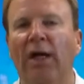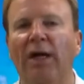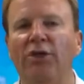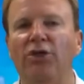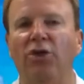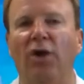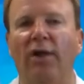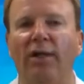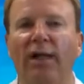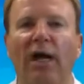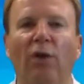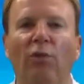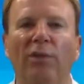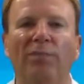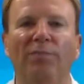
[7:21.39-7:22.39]
I started
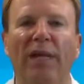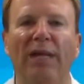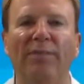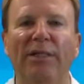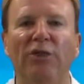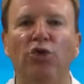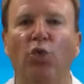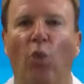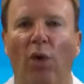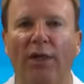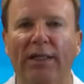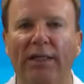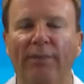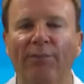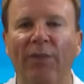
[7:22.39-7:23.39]
out with maybe
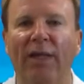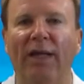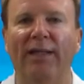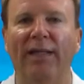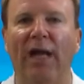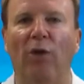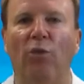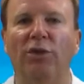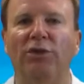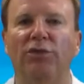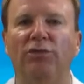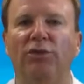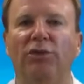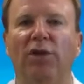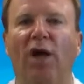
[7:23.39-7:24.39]
20, and that
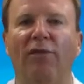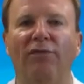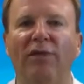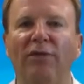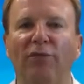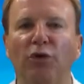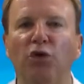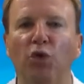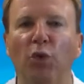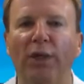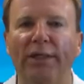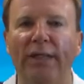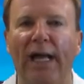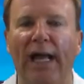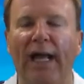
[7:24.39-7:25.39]
was tough even
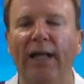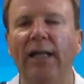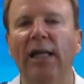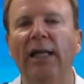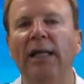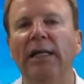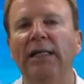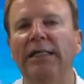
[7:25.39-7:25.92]
doing that.